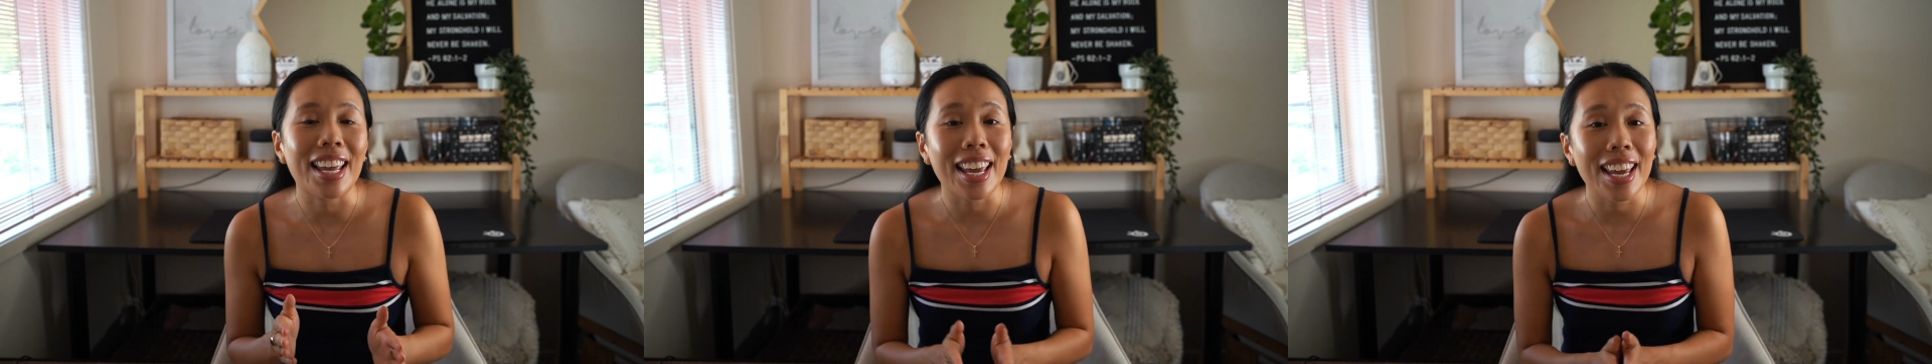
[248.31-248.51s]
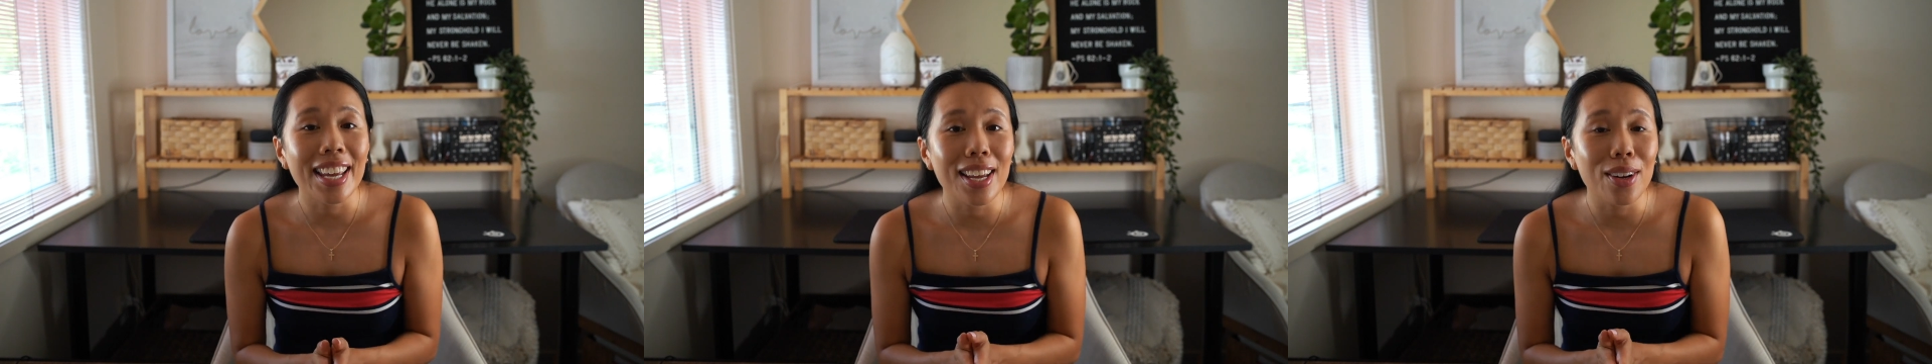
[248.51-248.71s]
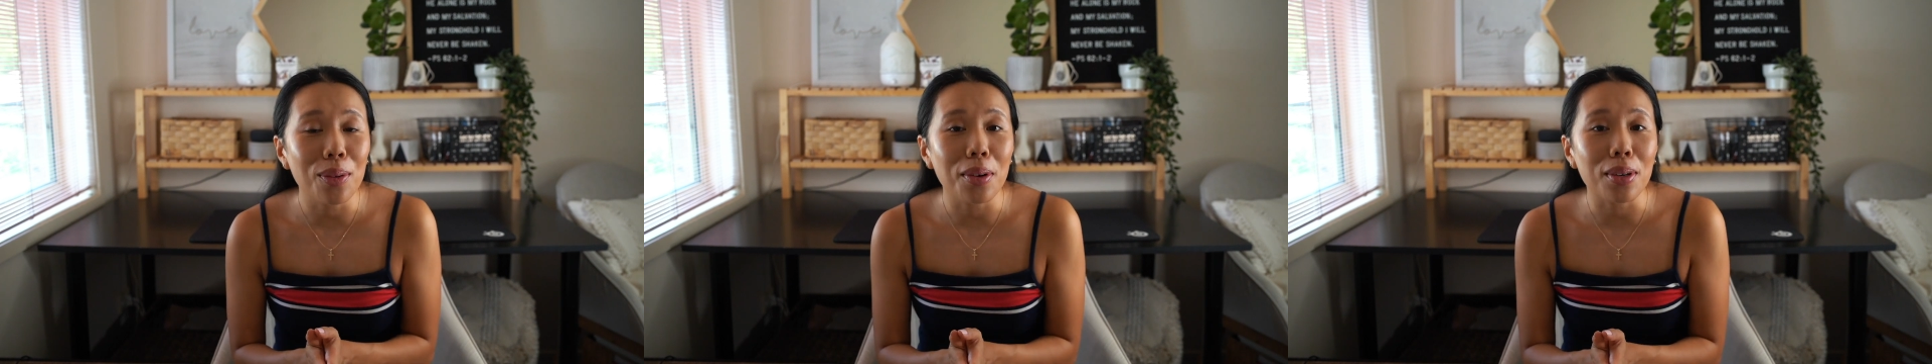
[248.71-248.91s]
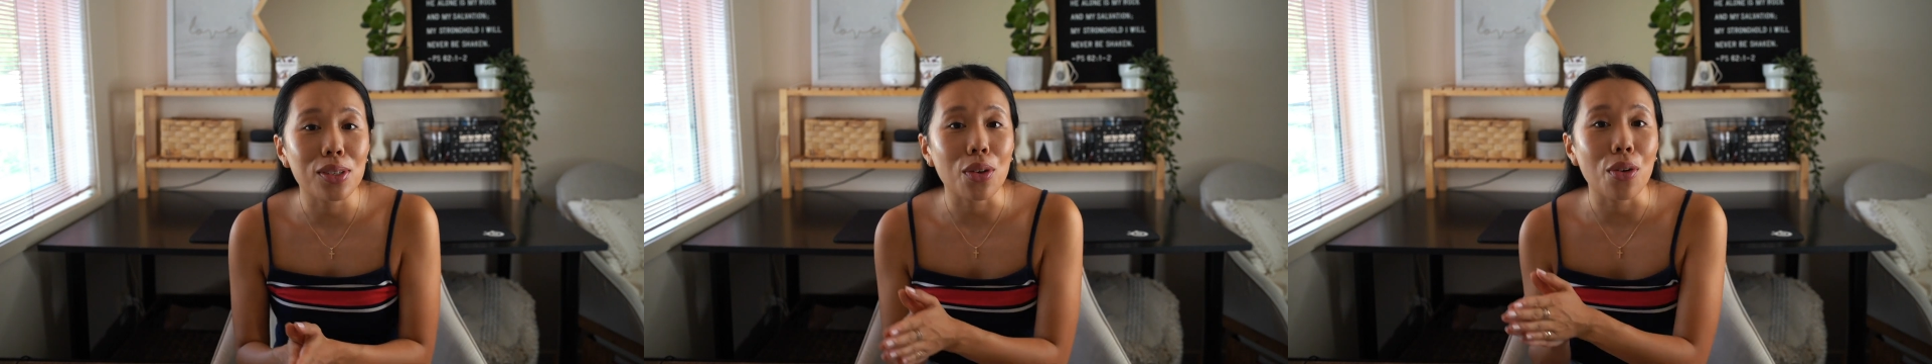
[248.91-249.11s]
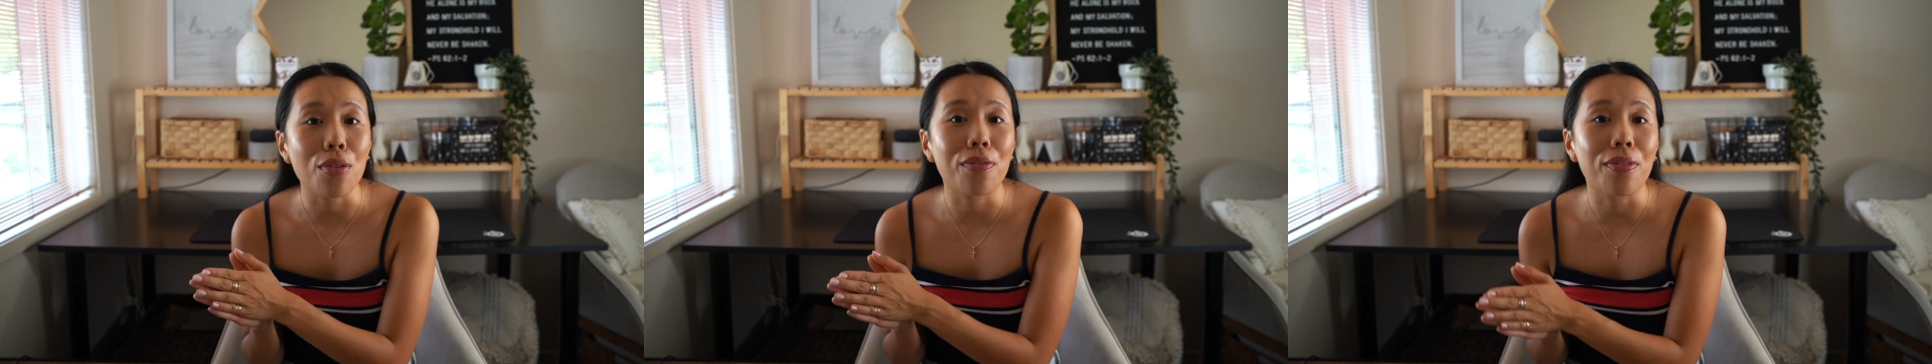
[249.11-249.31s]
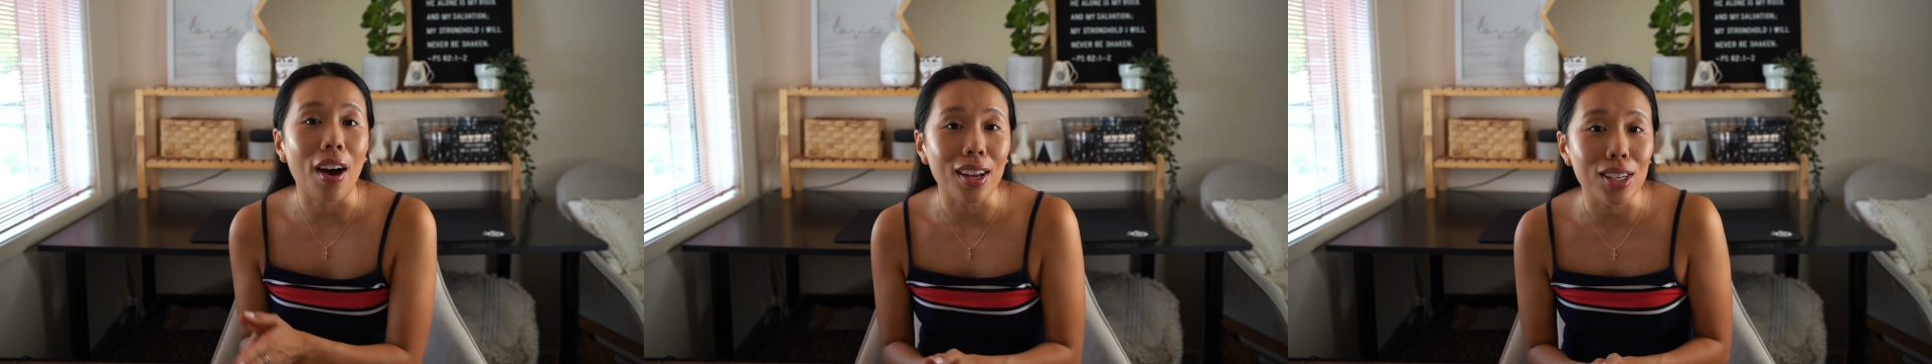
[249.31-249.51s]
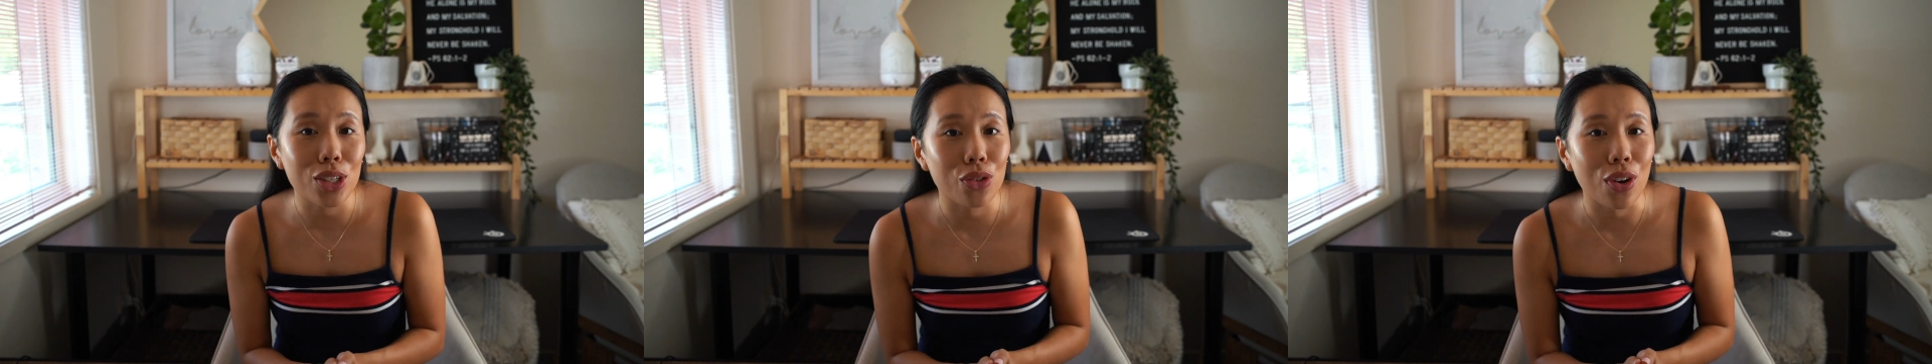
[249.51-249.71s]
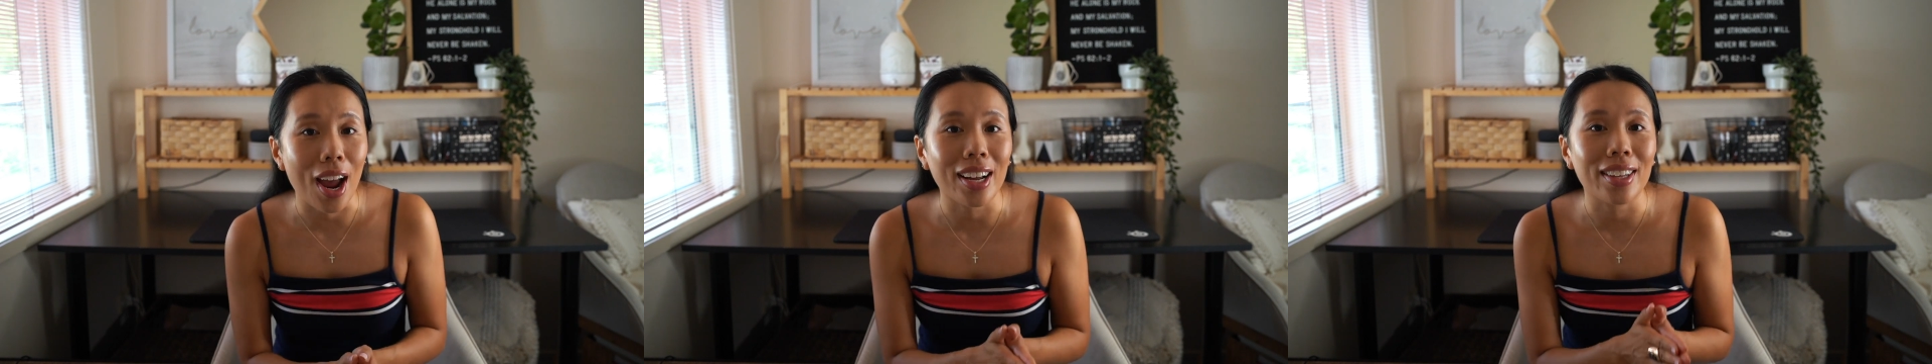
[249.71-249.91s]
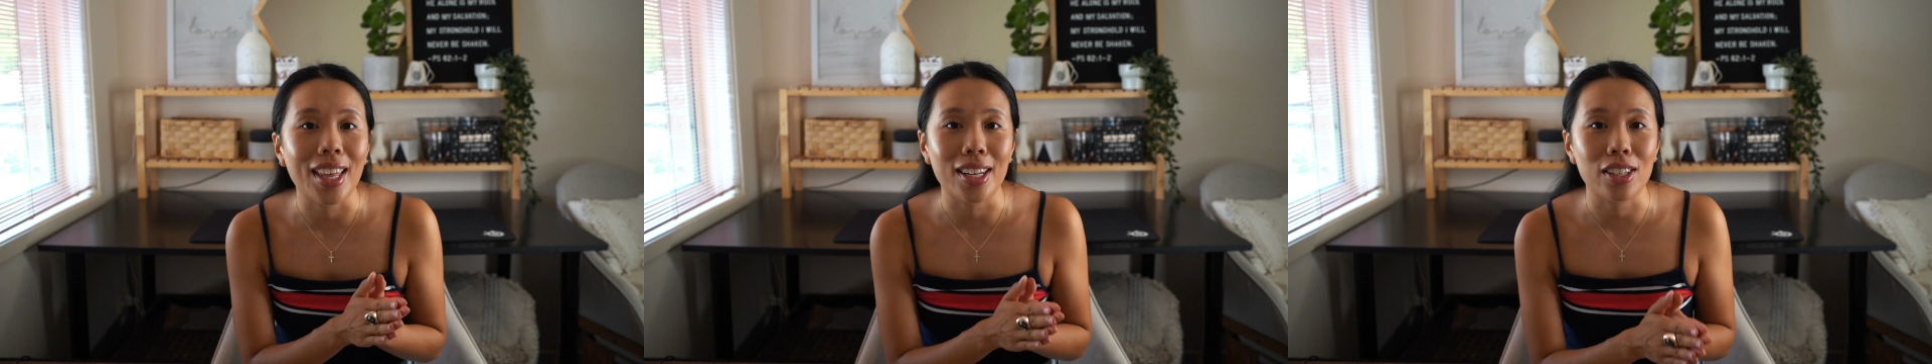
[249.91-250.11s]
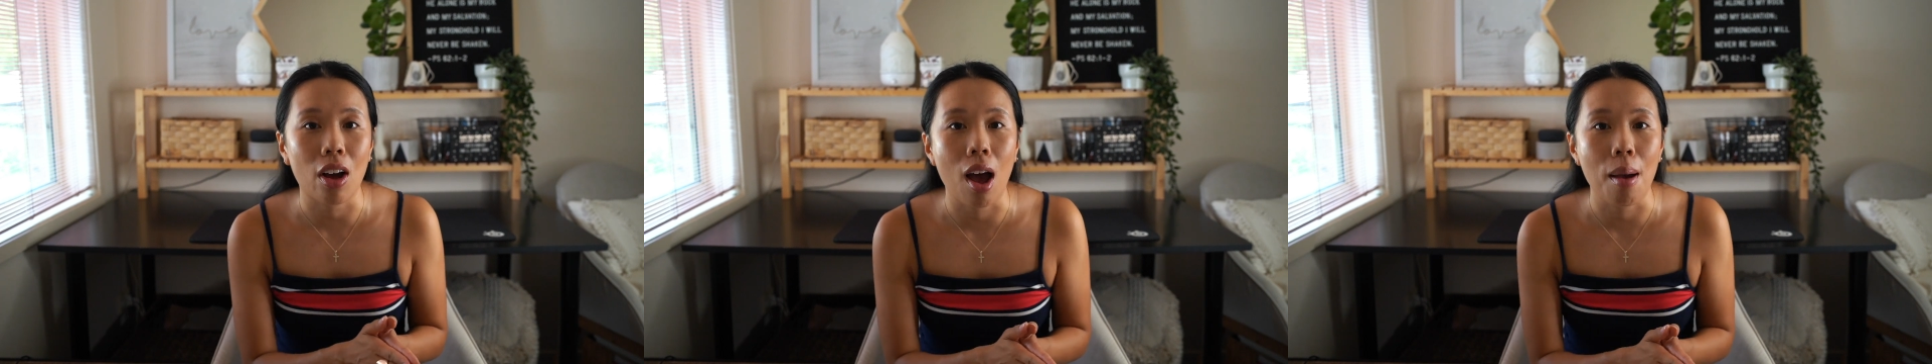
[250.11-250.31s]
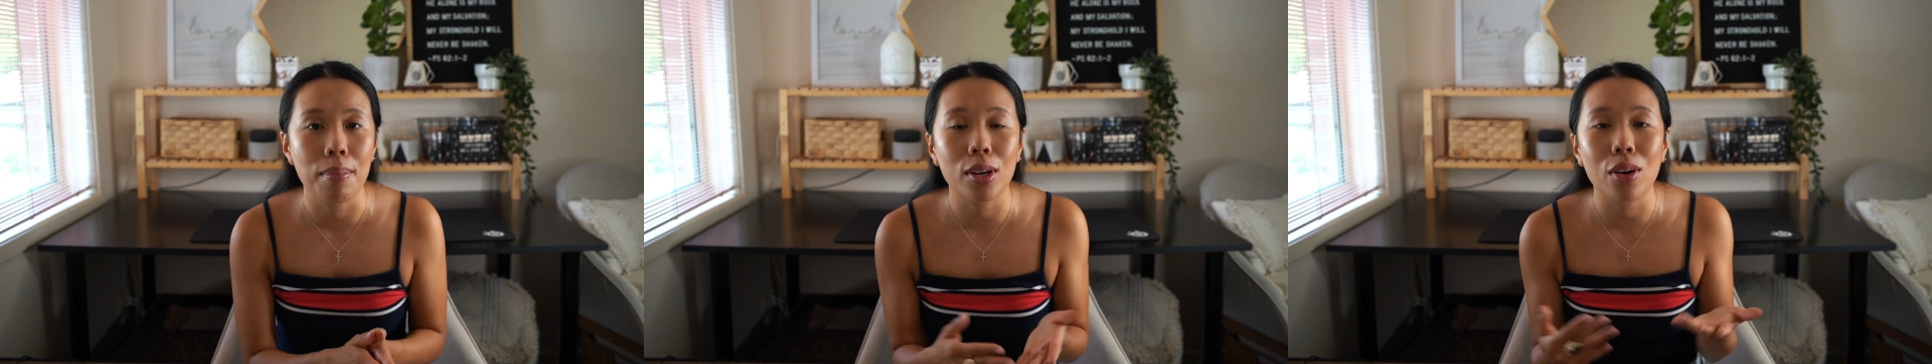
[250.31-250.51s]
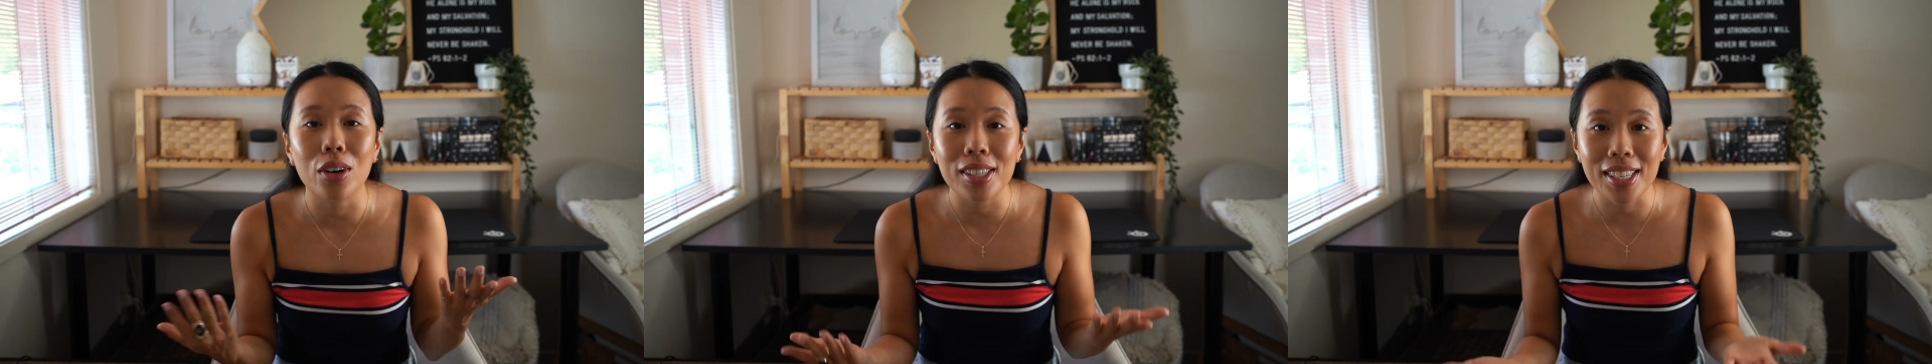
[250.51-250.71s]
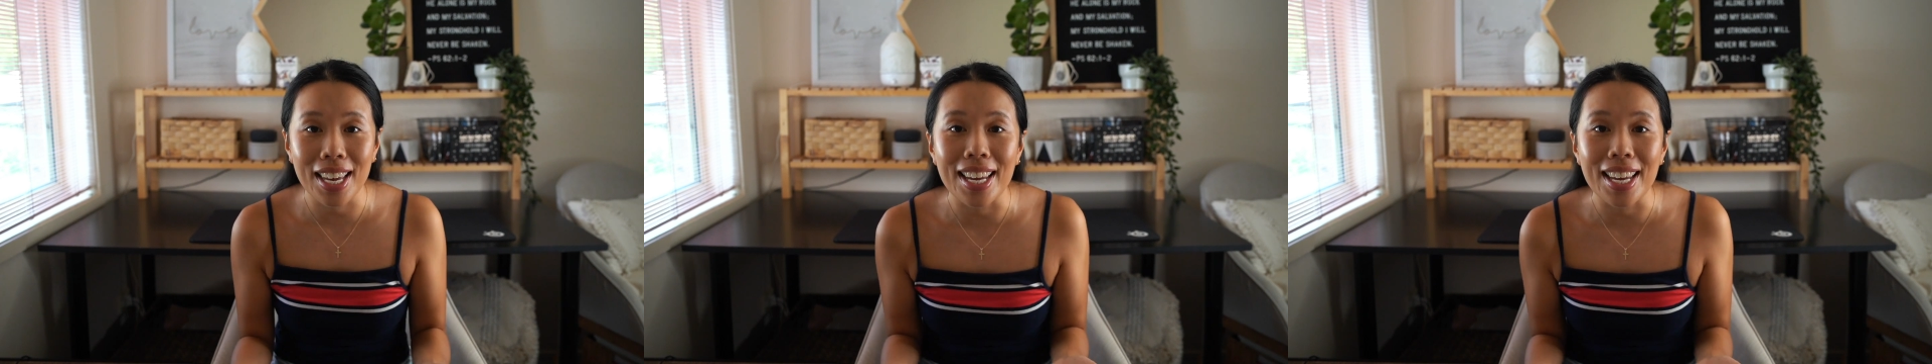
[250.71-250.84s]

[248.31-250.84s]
He can also fast track that time because